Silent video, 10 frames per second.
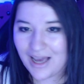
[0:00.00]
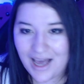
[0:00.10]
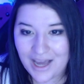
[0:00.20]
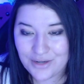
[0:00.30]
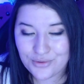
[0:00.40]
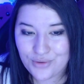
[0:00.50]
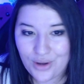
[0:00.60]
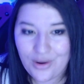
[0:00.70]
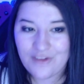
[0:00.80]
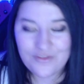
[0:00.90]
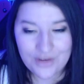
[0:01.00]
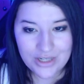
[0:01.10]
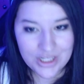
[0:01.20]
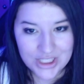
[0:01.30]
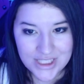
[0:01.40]
I don't know. I'm very
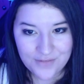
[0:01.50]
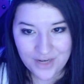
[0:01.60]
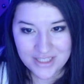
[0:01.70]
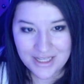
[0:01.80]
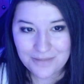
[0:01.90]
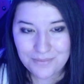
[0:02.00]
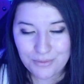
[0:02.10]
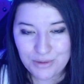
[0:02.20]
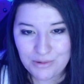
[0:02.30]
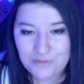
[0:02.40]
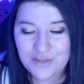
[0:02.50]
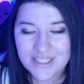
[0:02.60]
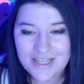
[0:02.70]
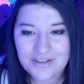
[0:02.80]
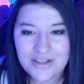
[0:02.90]
curious to find out, but we will
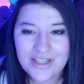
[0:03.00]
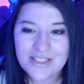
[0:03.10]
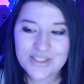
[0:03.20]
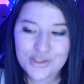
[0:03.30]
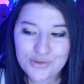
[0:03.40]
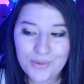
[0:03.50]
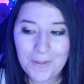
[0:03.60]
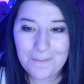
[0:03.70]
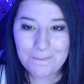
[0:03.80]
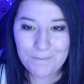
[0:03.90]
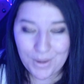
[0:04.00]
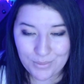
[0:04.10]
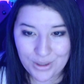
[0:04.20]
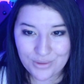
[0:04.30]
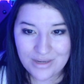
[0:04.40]
find out
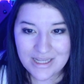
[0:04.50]
tomorrow.